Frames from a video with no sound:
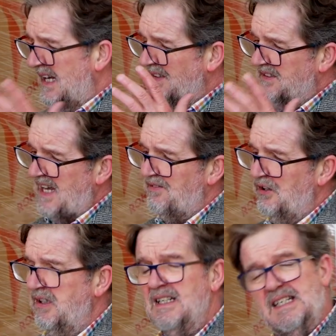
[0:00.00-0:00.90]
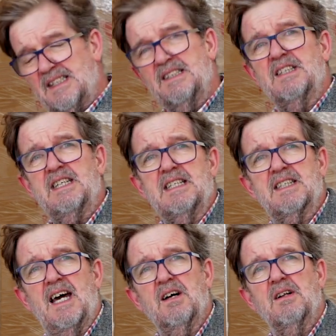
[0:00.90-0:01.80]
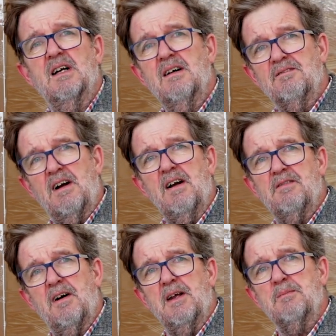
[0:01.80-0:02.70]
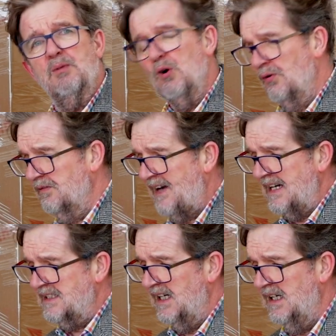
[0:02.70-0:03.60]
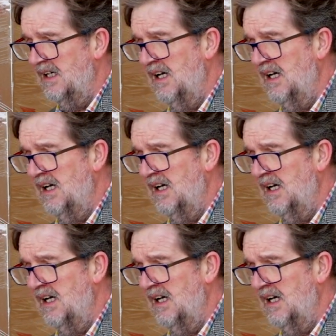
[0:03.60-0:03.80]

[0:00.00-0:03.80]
the devil is in the detail. Very, very important factor.